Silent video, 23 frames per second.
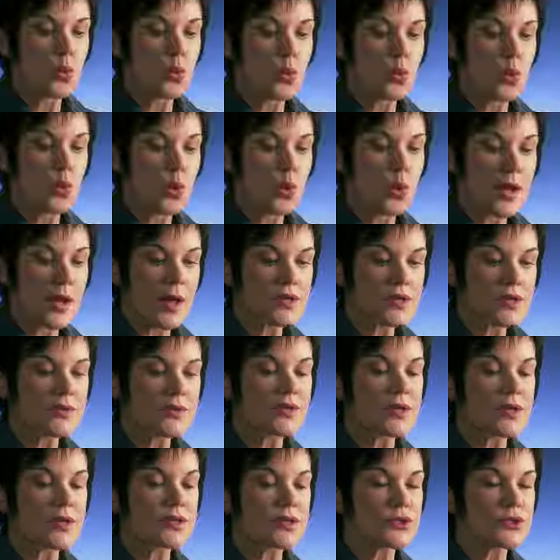When
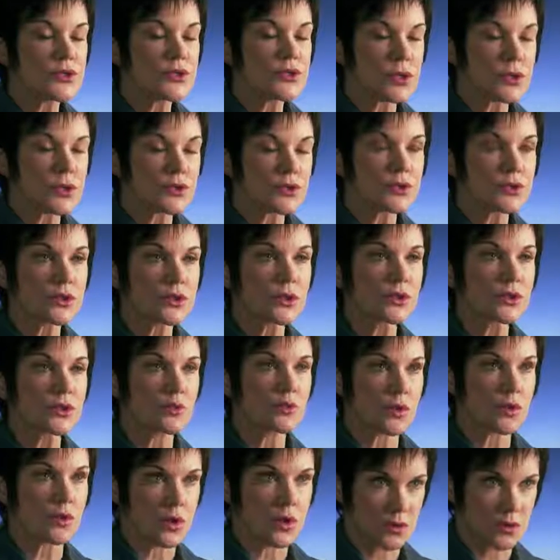did things start to go
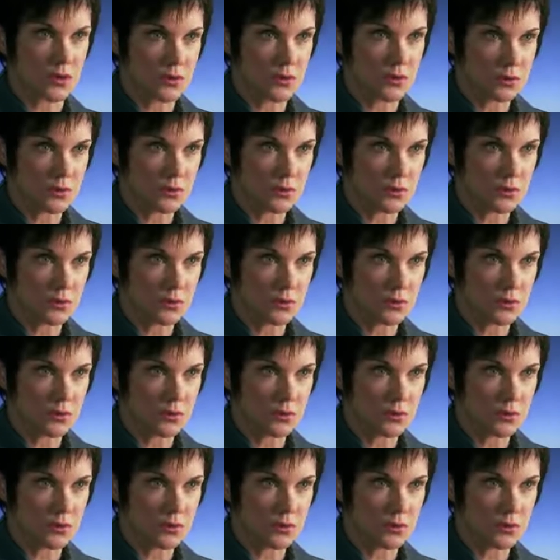wrong?